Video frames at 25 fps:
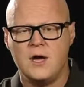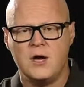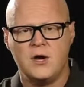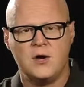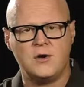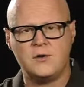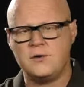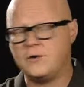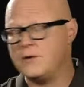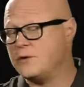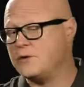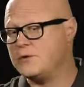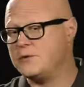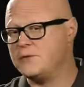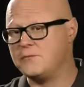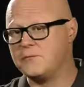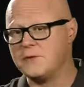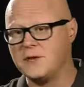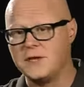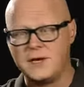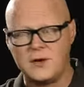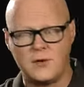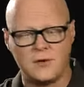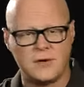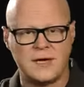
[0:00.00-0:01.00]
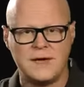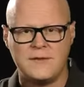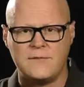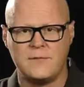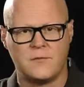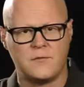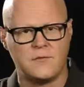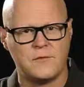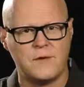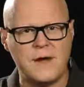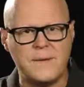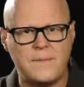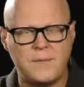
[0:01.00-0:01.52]
who really don't give a
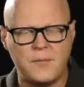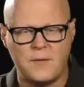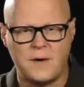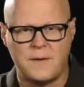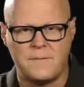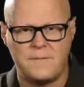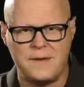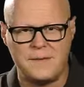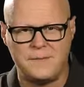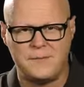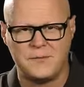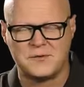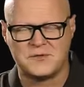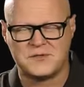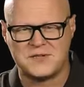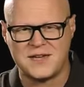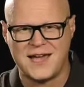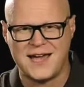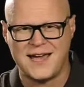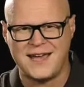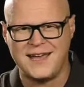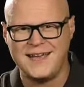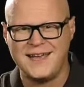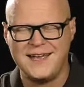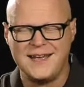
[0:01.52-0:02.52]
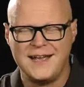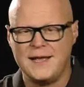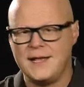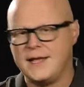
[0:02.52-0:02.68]
rip of what people say.